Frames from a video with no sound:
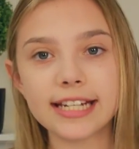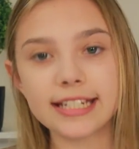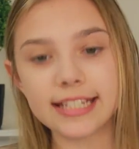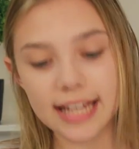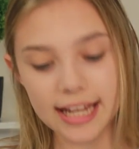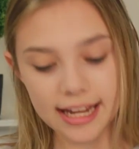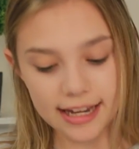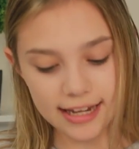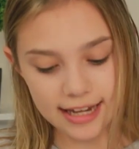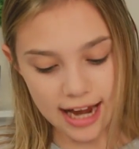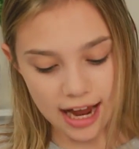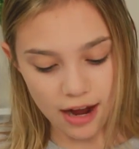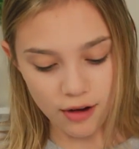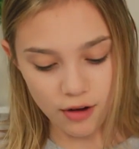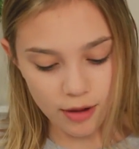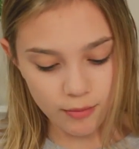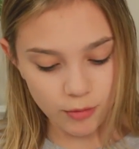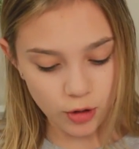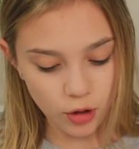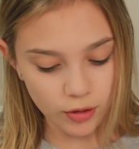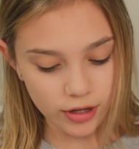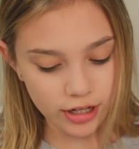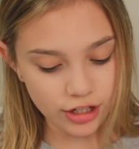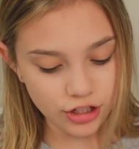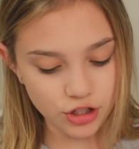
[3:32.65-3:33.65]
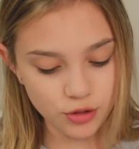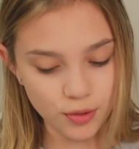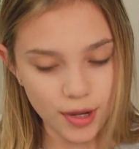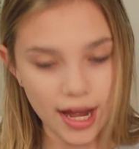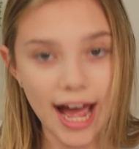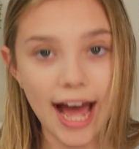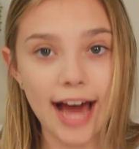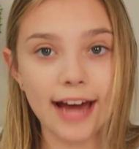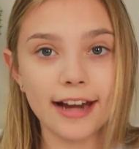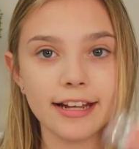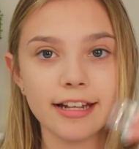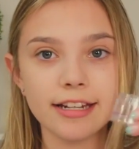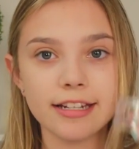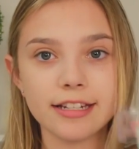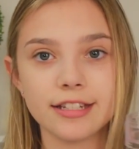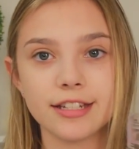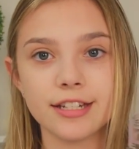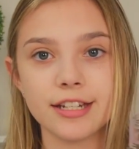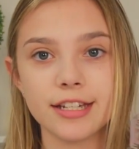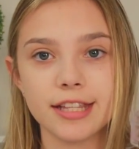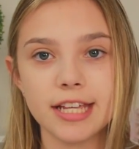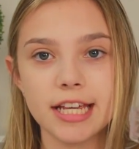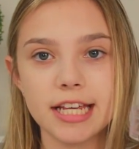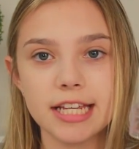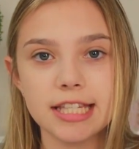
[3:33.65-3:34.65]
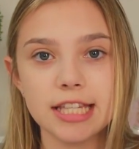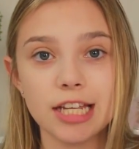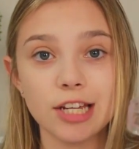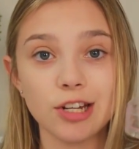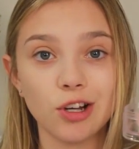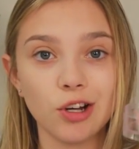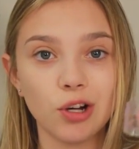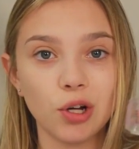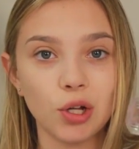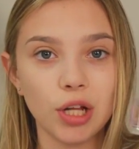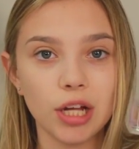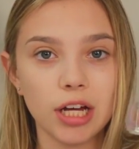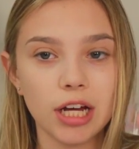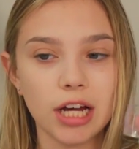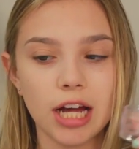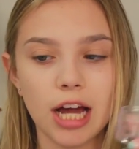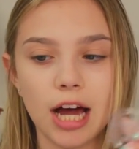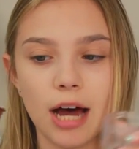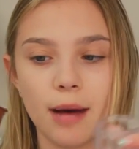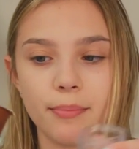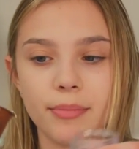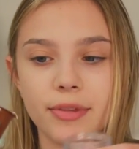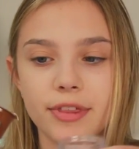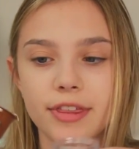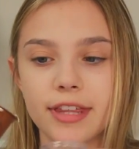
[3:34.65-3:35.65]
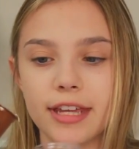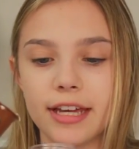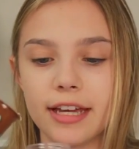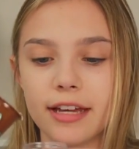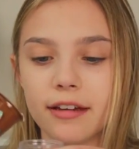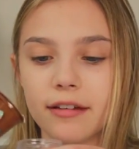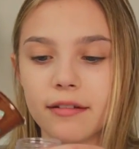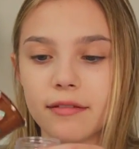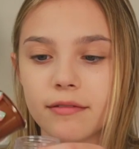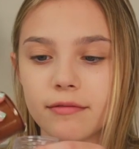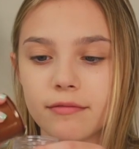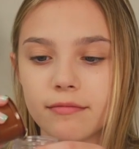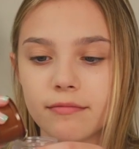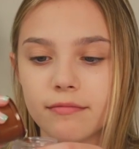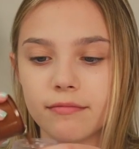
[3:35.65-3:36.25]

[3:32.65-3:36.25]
it and now I'm going to add it to this little cup thing.